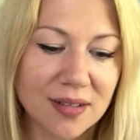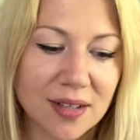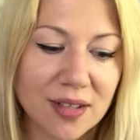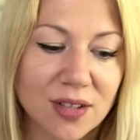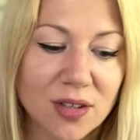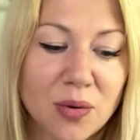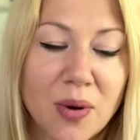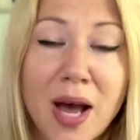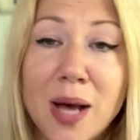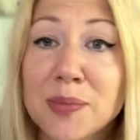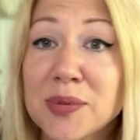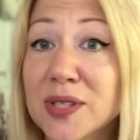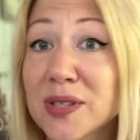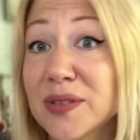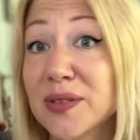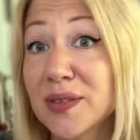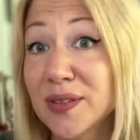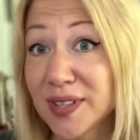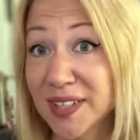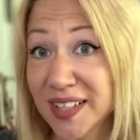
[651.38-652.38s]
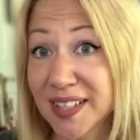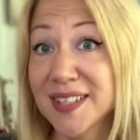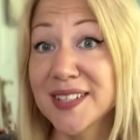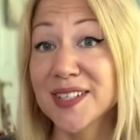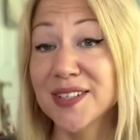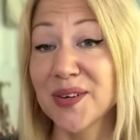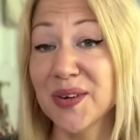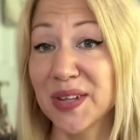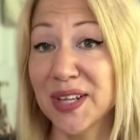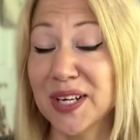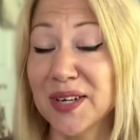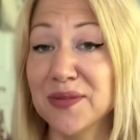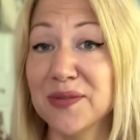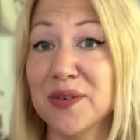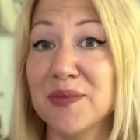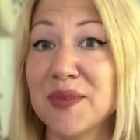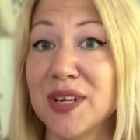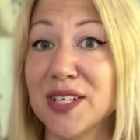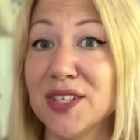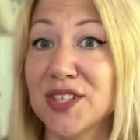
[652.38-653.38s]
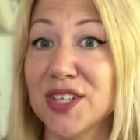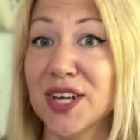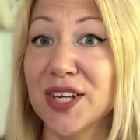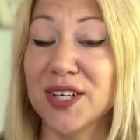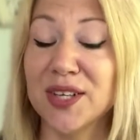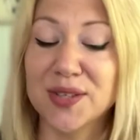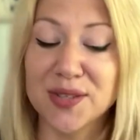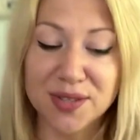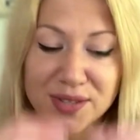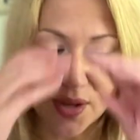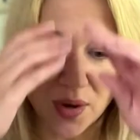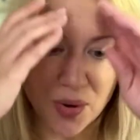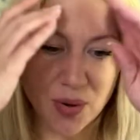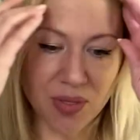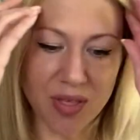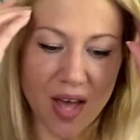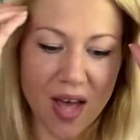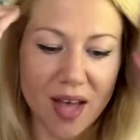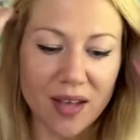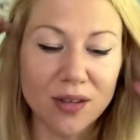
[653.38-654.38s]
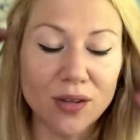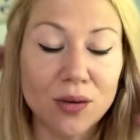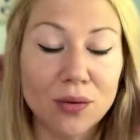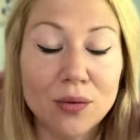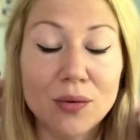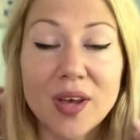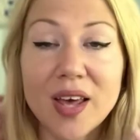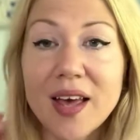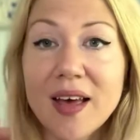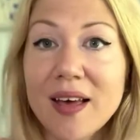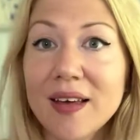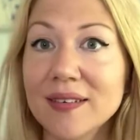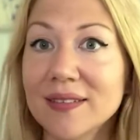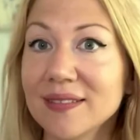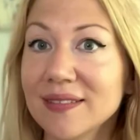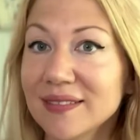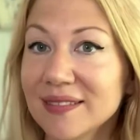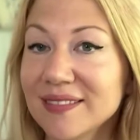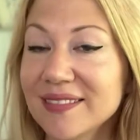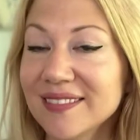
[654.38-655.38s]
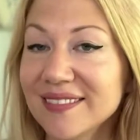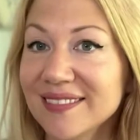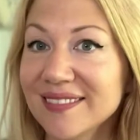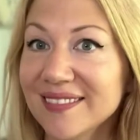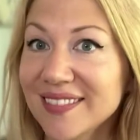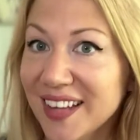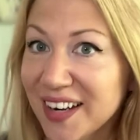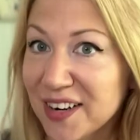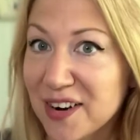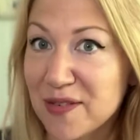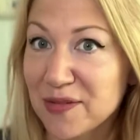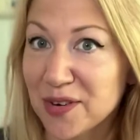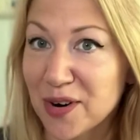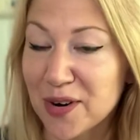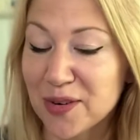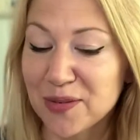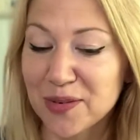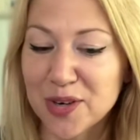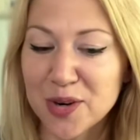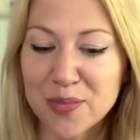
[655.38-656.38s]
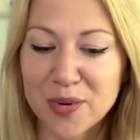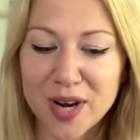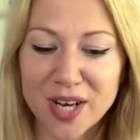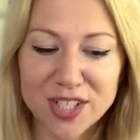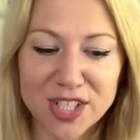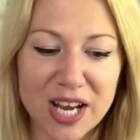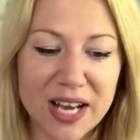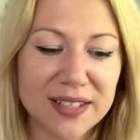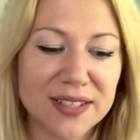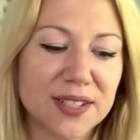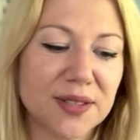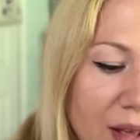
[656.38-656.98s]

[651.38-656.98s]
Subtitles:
You absolutely need to know that information so that you can get enough yarn for your project.